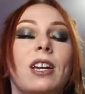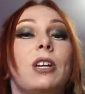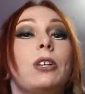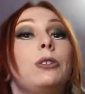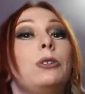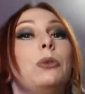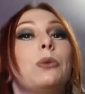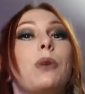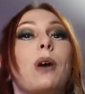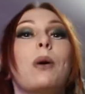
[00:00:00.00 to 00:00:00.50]

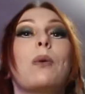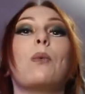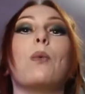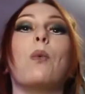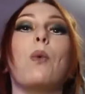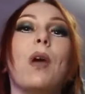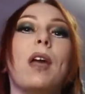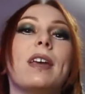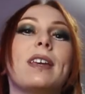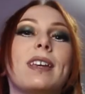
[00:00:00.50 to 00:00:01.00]
You are
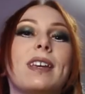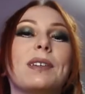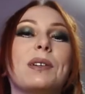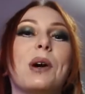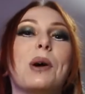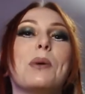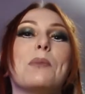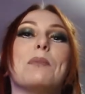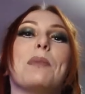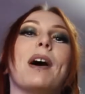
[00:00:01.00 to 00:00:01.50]
waking
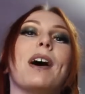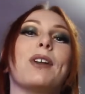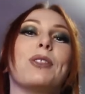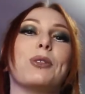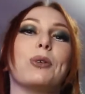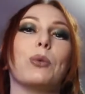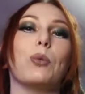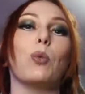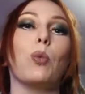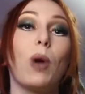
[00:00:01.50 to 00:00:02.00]
up on
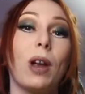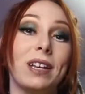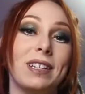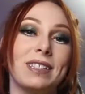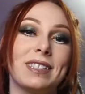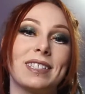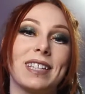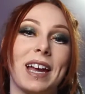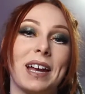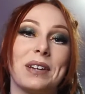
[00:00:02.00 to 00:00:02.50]
the right
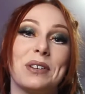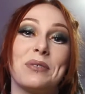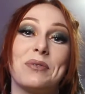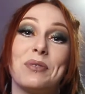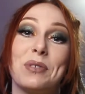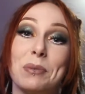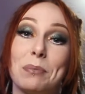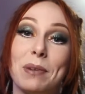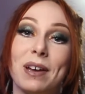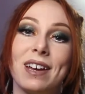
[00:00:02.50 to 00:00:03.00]
side of
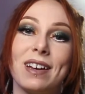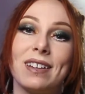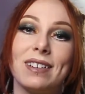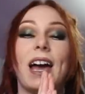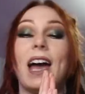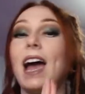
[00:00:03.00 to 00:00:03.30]
the bed.